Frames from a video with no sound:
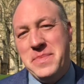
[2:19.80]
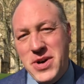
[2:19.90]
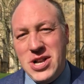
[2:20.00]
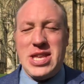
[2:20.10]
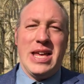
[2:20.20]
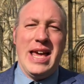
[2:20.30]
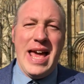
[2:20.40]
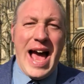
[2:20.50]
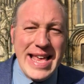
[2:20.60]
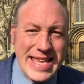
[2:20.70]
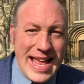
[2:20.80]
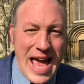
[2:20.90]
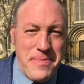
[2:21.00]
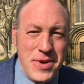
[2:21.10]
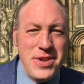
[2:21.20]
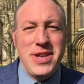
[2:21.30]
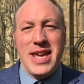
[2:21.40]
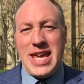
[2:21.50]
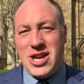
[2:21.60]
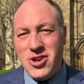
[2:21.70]
But as it happened,
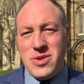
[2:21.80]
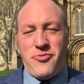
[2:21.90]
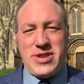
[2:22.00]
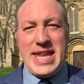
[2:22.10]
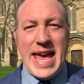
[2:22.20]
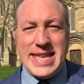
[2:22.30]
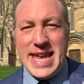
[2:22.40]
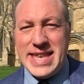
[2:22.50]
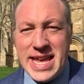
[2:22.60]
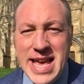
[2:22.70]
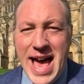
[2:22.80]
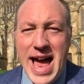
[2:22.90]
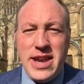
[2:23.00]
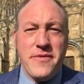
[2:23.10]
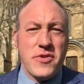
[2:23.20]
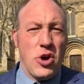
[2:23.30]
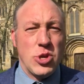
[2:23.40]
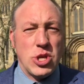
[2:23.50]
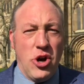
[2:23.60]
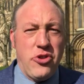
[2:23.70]
he couldn't protect it, and of
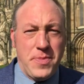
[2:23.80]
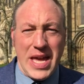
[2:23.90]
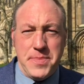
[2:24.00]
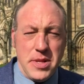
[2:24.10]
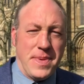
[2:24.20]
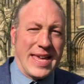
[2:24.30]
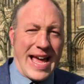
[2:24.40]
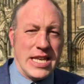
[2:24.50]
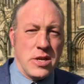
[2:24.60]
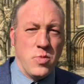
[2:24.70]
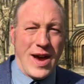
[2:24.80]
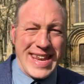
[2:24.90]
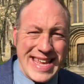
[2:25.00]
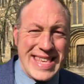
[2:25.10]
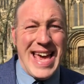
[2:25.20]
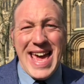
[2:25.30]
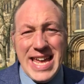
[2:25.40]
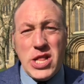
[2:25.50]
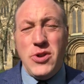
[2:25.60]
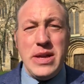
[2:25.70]
course, other people began doing weddings,
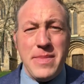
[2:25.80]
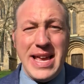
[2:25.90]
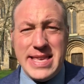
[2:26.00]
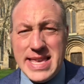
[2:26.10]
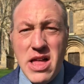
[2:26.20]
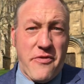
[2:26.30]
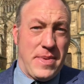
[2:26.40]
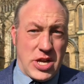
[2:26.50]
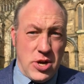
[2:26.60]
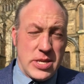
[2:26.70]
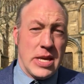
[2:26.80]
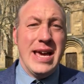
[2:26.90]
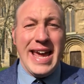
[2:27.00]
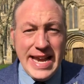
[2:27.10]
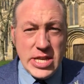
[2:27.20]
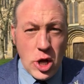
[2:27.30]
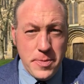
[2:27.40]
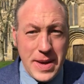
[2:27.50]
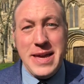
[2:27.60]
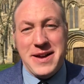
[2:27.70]
including myself, because he
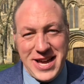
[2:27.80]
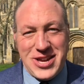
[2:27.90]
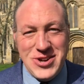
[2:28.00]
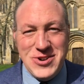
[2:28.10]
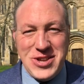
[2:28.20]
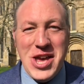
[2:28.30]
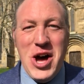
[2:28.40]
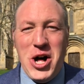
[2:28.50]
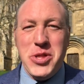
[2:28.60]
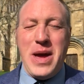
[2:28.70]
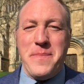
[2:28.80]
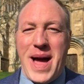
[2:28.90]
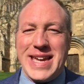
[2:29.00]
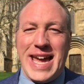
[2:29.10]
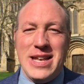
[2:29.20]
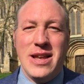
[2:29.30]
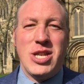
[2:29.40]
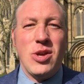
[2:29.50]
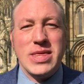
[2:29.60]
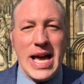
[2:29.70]
told me I could all the way back in
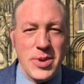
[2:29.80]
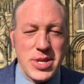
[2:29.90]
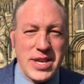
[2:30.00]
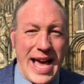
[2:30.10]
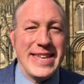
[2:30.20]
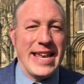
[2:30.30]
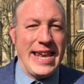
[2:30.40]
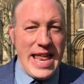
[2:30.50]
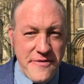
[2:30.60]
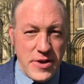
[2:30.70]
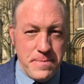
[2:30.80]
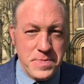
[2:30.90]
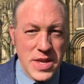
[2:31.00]
2011